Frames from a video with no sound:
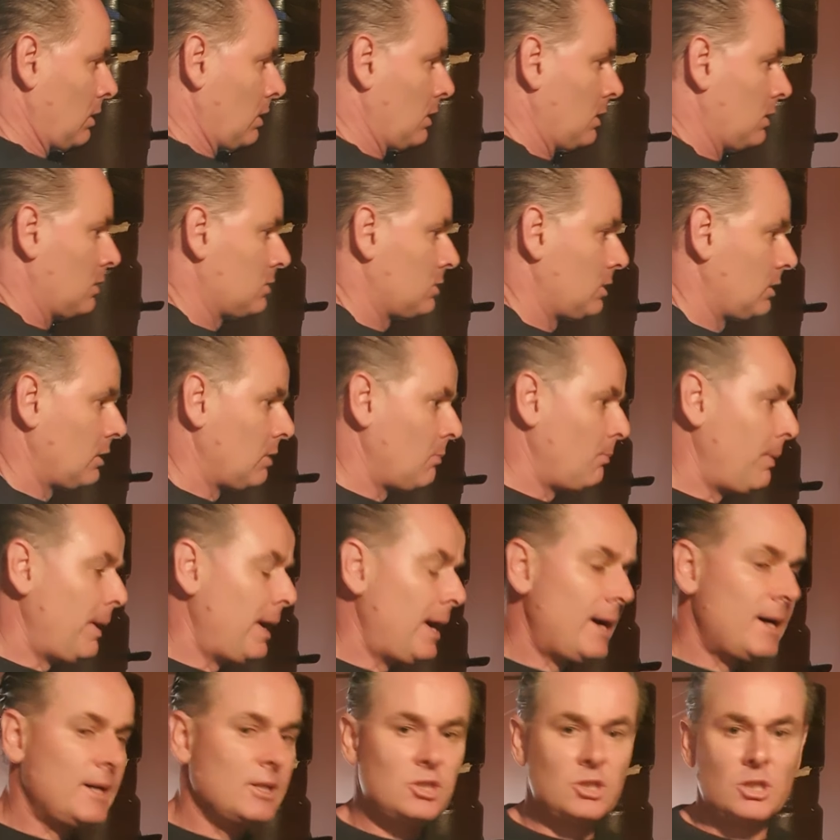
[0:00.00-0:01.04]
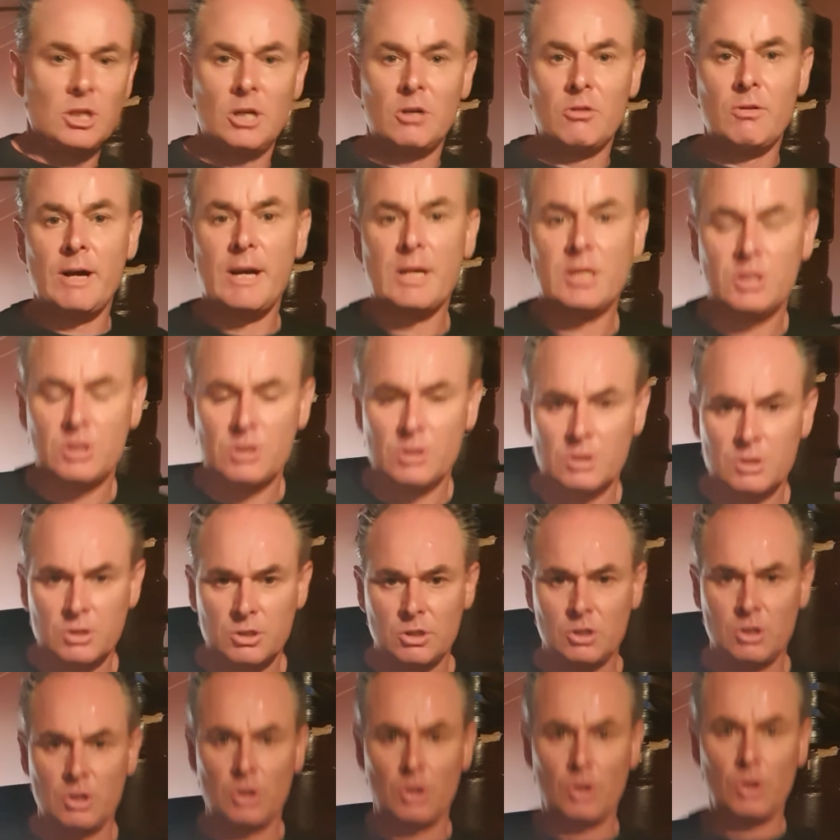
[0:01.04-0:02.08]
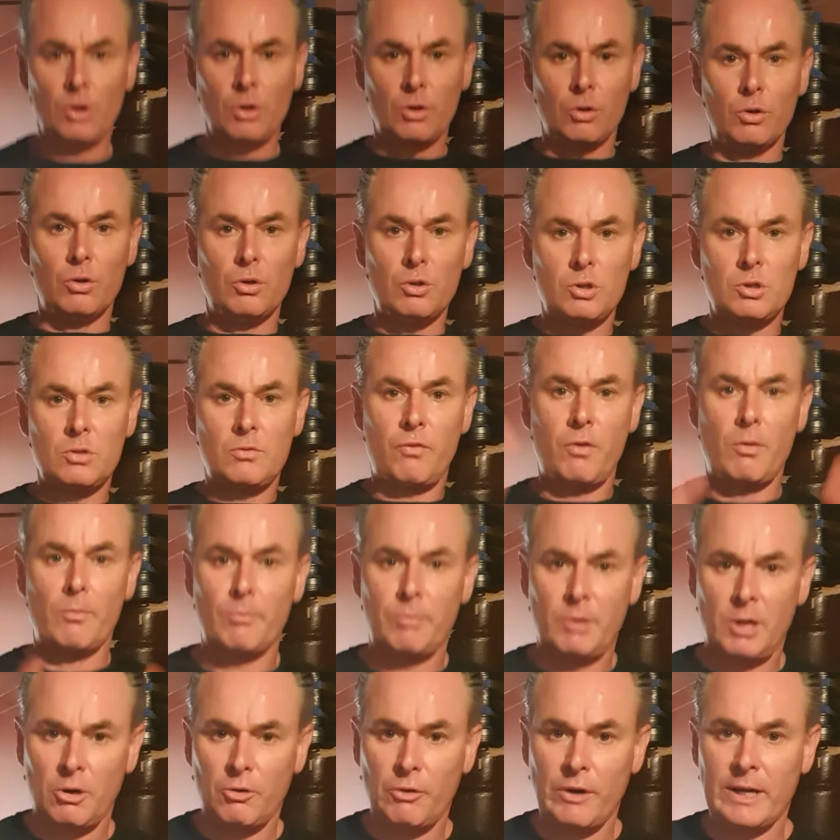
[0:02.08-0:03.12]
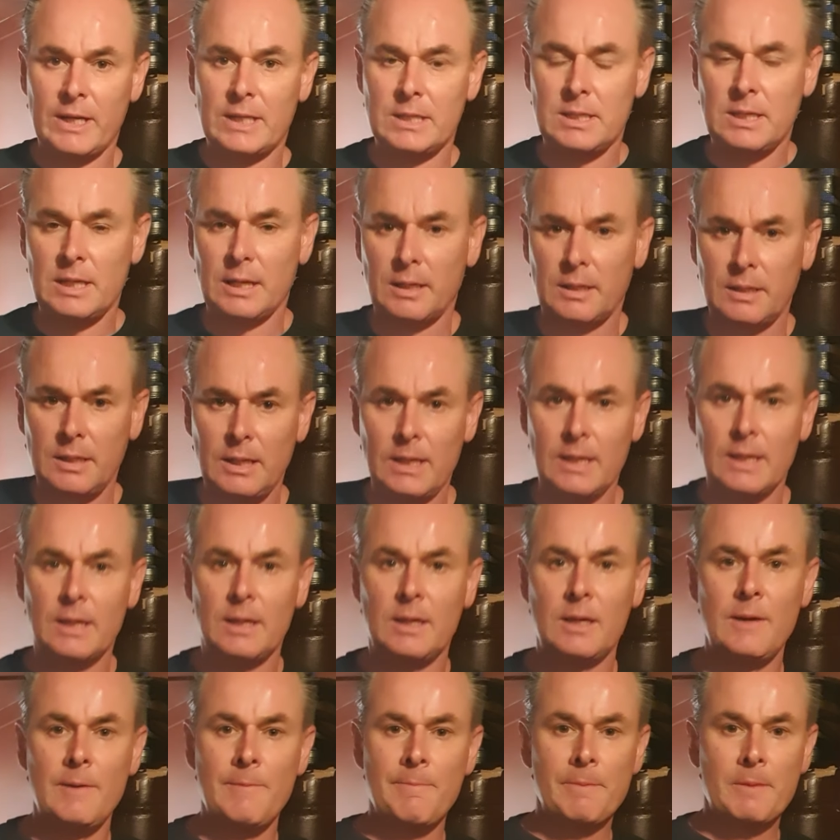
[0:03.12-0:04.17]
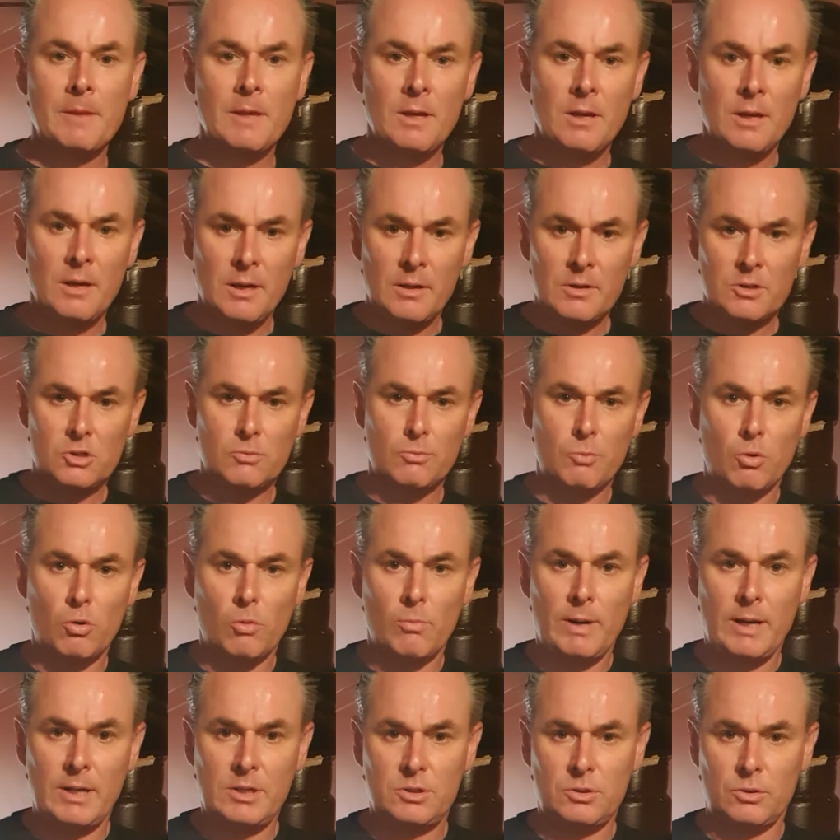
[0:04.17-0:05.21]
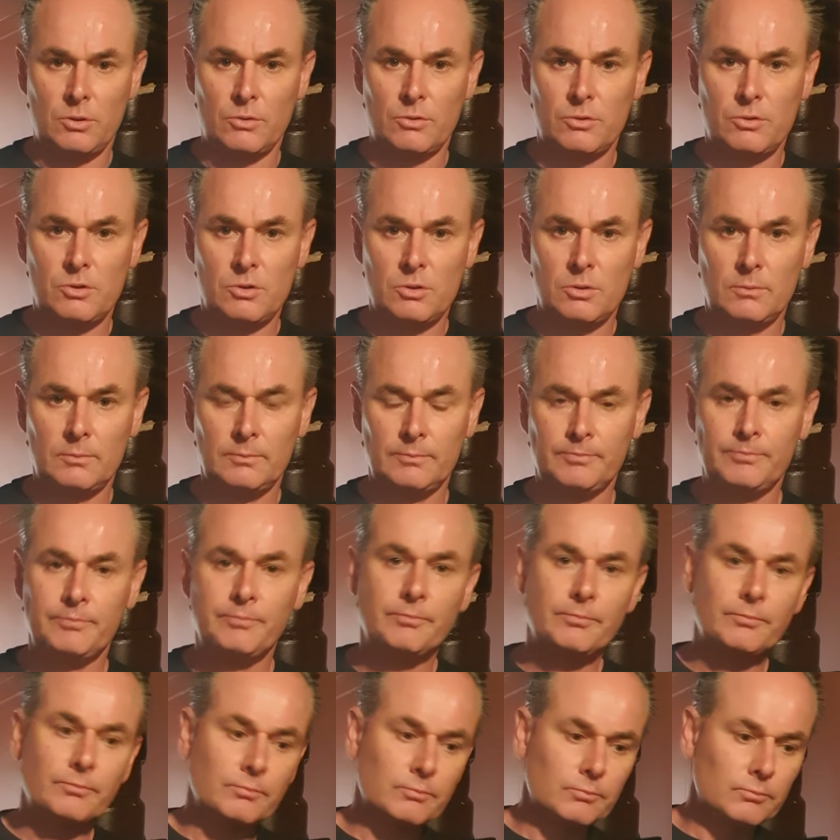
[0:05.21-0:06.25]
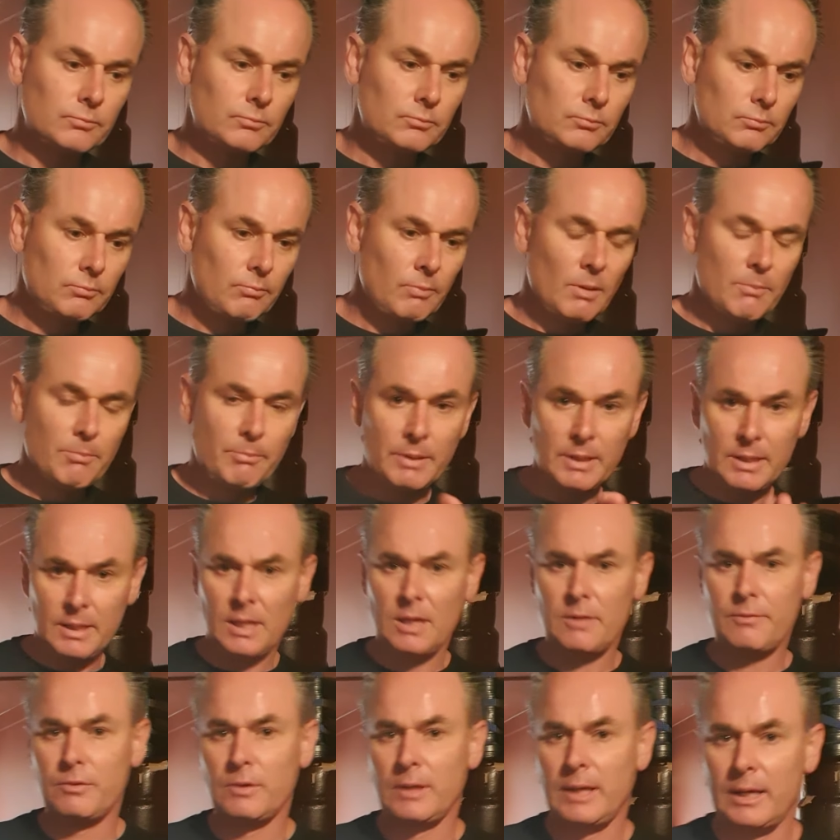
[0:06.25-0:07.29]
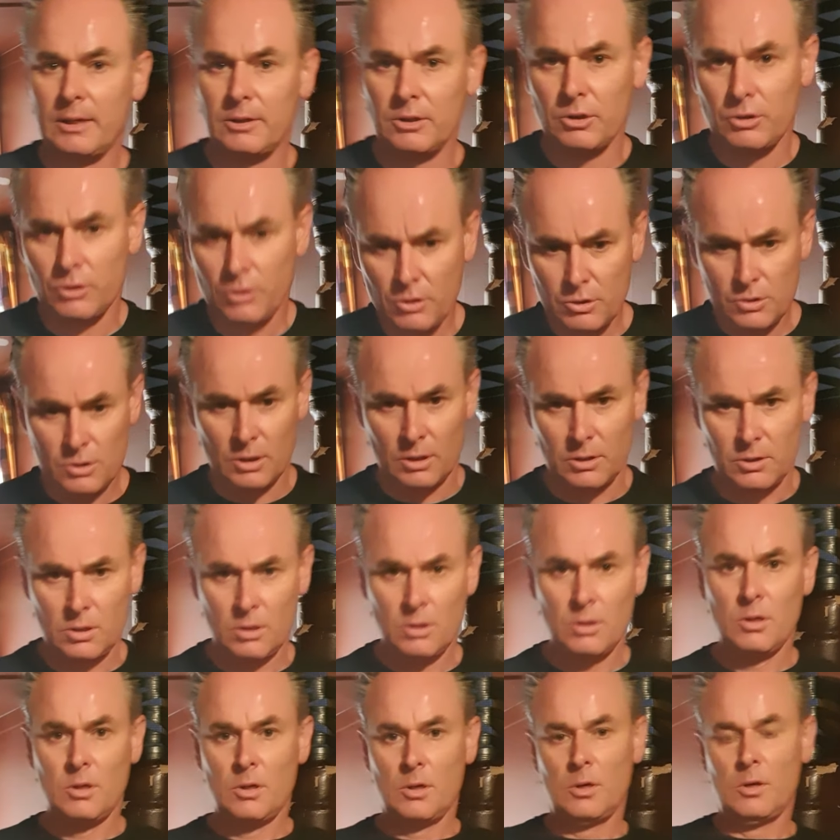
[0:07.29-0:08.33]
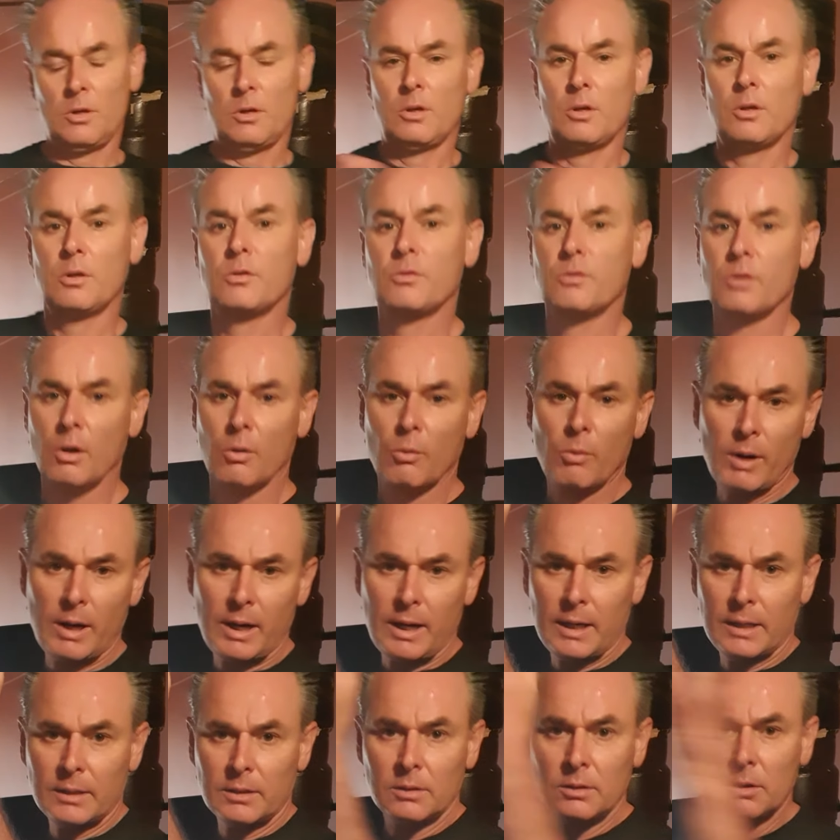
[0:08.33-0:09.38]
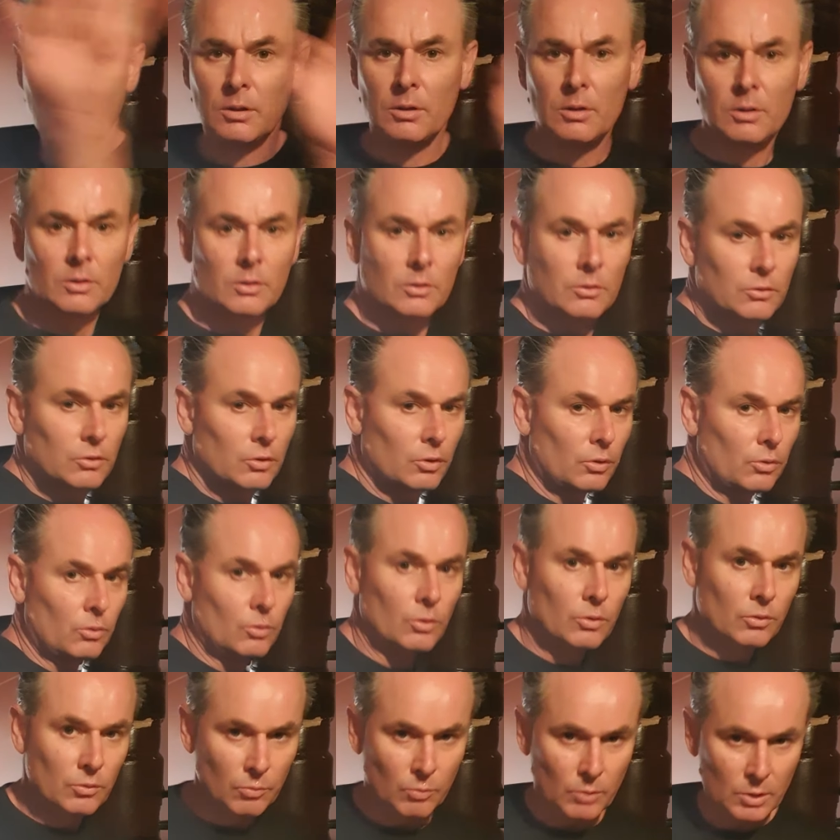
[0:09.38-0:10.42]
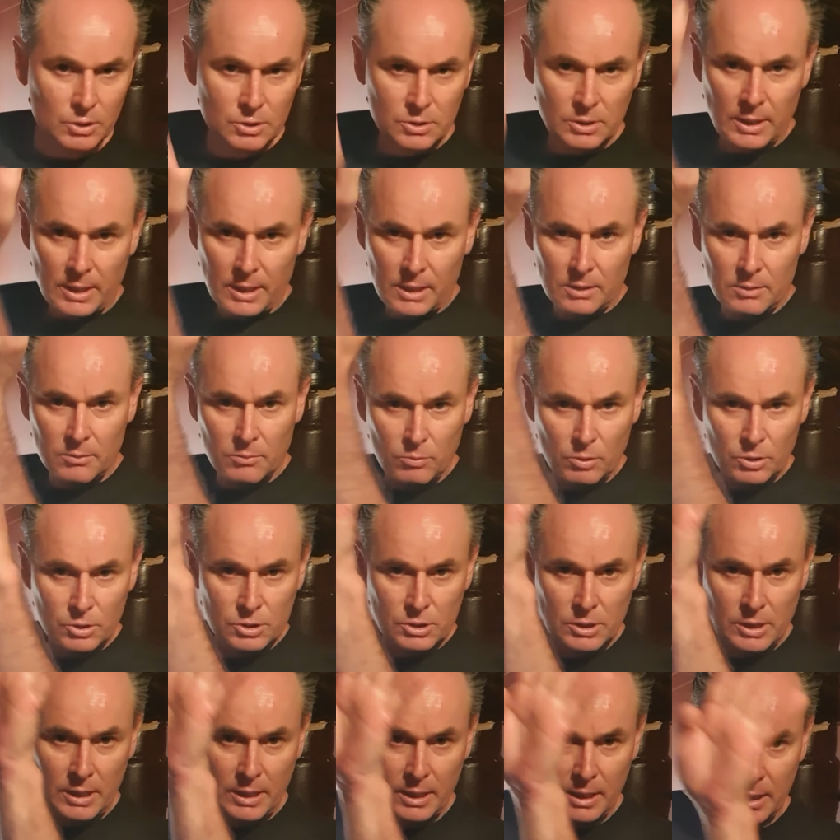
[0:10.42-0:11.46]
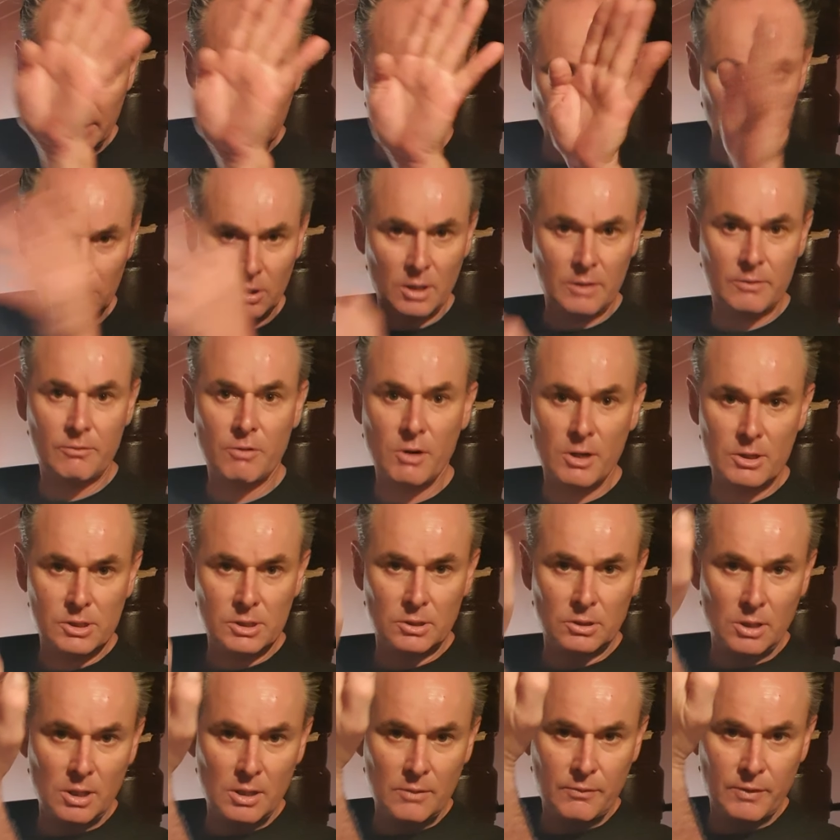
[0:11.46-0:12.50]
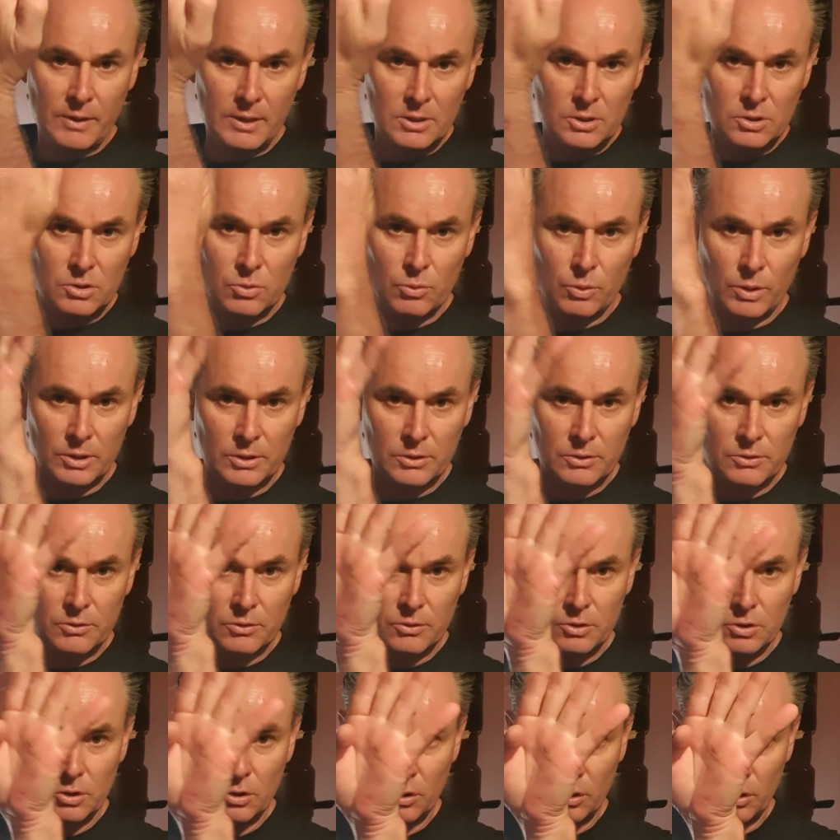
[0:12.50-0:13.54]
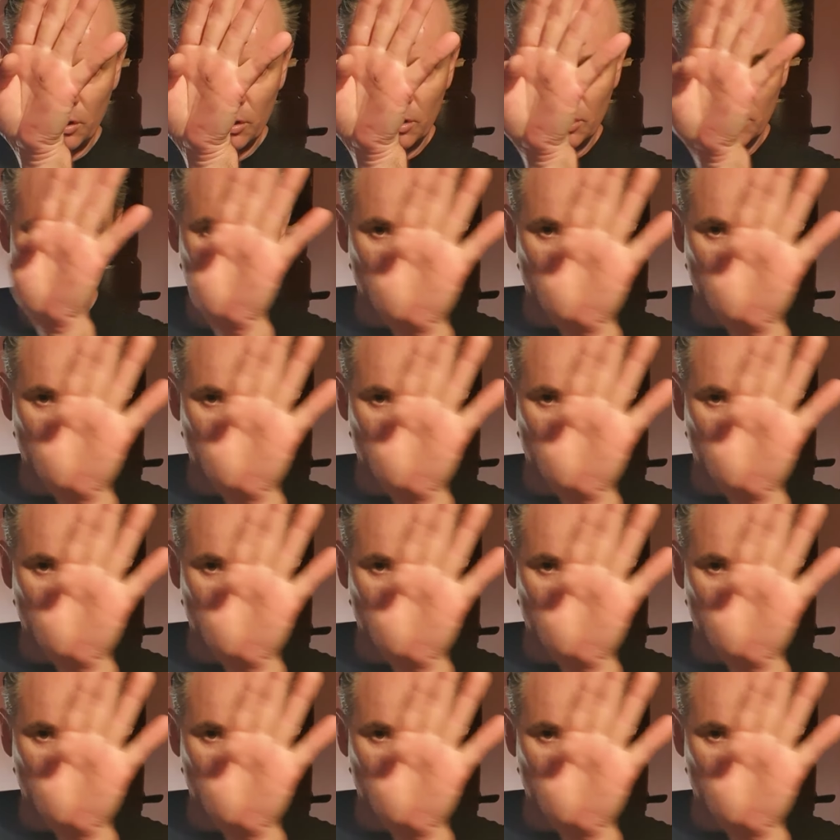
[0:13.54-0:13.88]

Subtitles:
So the power generation is huge from correct technique, small muscles. Be careful how you use it. So 1, 2. Watch the hand, the knife, rising knife hand twist, turn